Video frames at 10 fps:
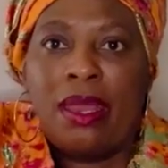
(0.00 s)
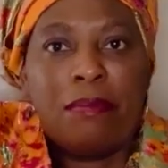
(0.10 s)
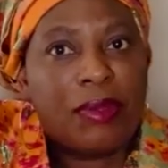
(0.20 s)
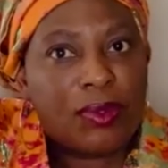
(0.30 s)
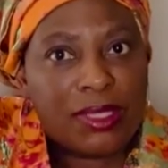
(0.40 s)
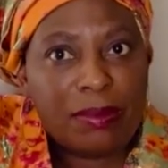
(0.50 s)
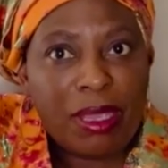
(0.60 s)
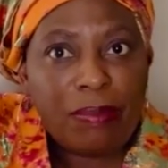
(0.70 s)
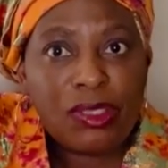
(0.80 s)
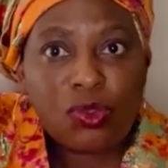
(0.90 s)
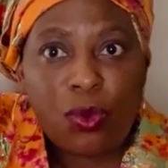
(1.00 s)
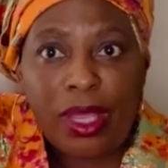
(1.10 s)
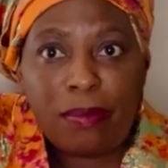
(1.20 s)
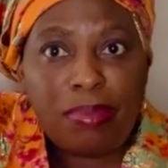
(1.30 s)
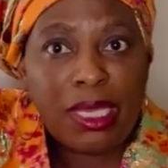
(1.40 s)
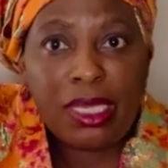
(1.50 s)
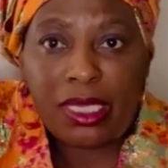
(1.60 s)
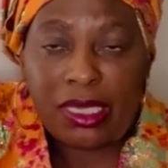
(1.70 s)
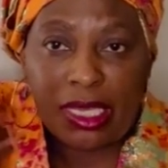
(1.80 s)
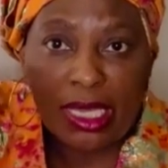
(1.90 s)
because the baby is quite big
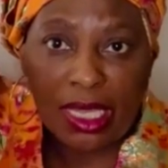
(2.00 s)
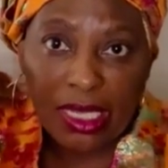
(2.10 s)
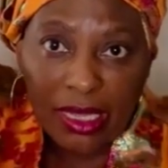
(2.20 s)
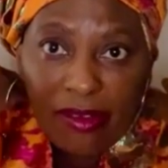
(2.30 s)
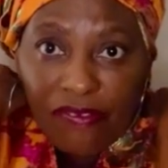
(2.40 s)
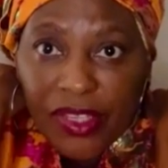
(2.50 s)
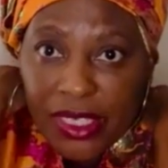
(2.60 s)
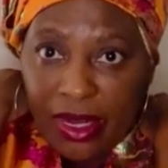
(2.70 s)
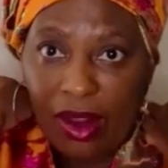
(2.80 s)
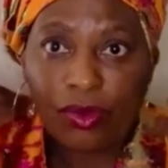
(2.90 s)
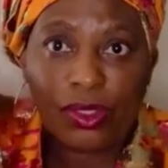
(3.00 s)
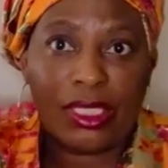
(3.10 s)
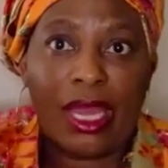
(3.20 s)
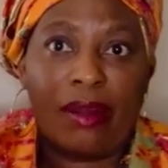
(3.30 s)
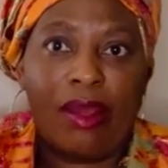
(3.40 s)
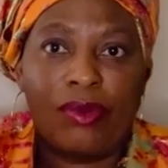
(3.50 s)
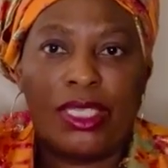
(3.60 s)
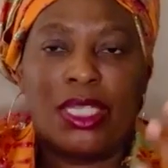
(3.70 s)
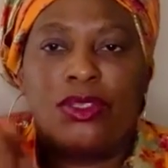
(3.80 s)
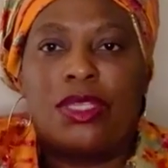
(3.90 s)
and they carry their feet around
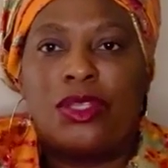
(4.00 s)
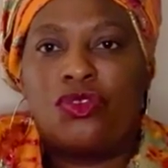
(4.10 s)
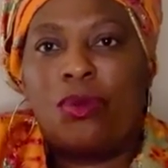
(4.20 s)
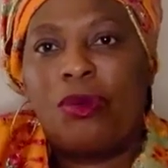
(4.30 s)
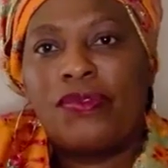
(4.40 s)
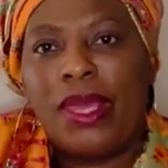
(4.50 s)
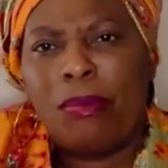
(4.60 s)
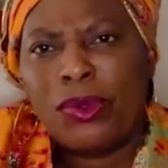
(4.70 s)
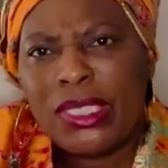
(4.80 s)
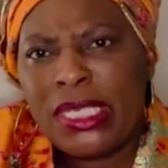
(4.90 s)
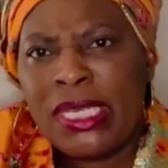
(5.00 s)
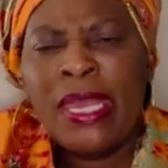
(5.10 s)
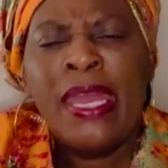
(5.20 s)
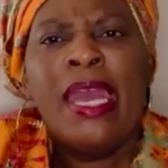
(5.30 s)
the top of their body.